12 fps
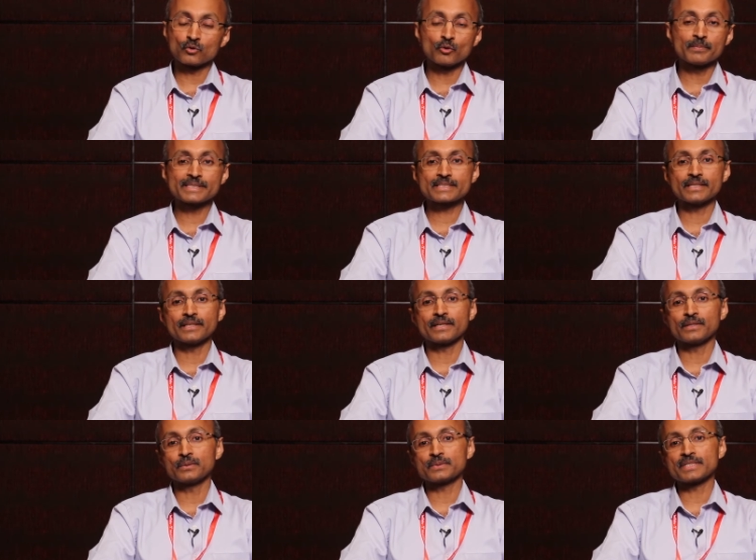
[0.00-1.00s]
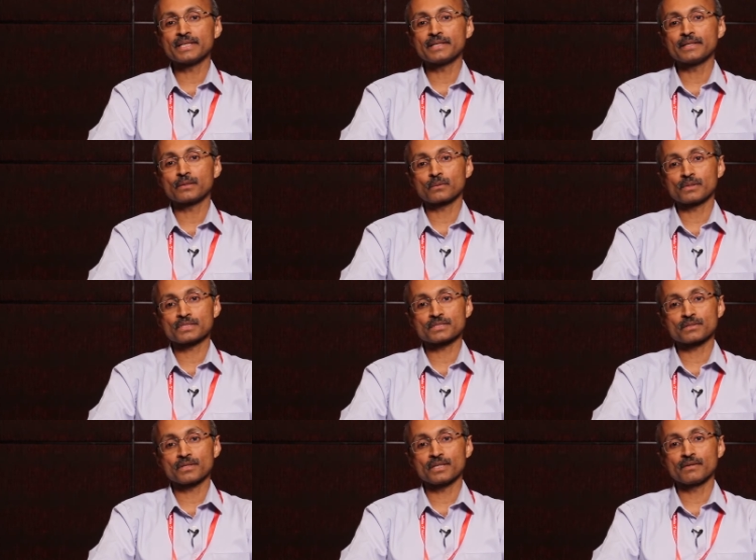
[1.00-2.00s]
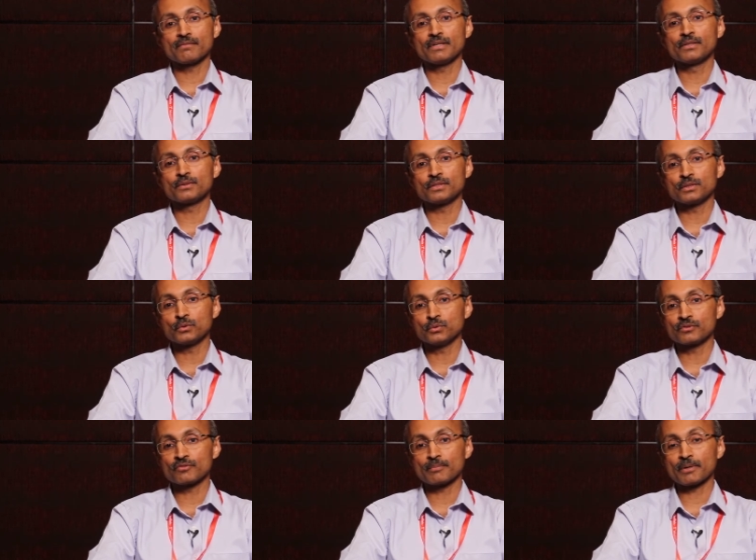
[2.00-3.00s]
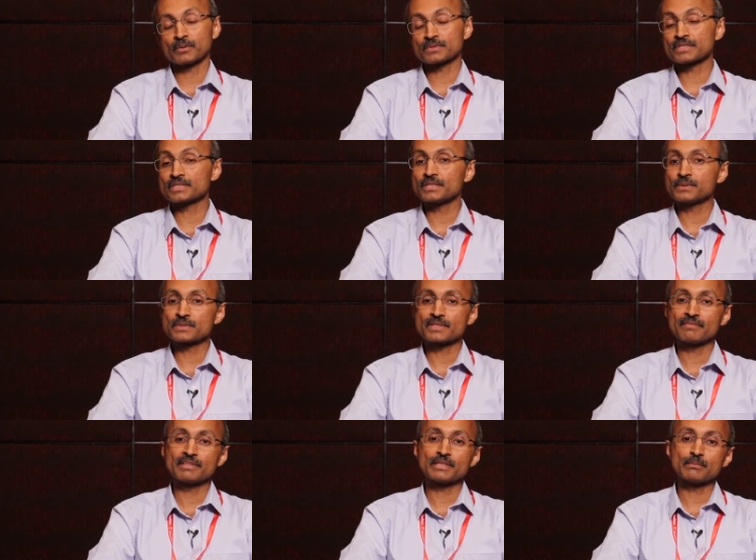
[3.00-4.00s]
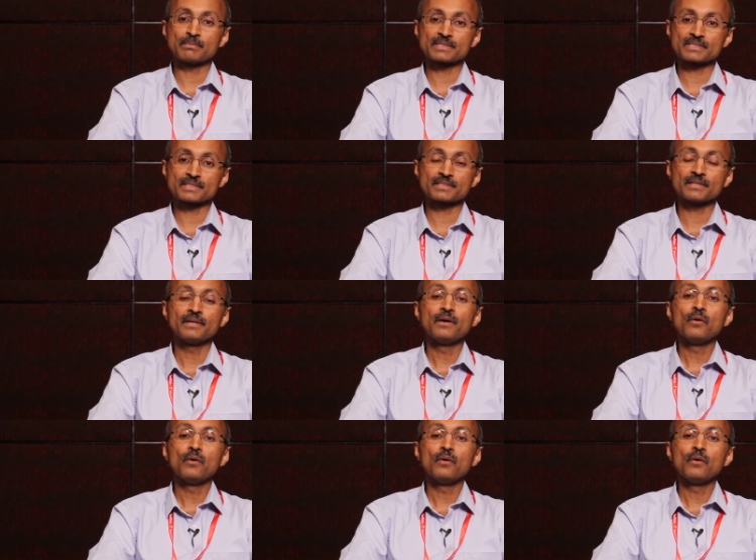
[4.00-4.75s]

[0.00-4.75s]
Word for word: robustly reduce LDL cholesterol level to the tune of about 60 to 70 percent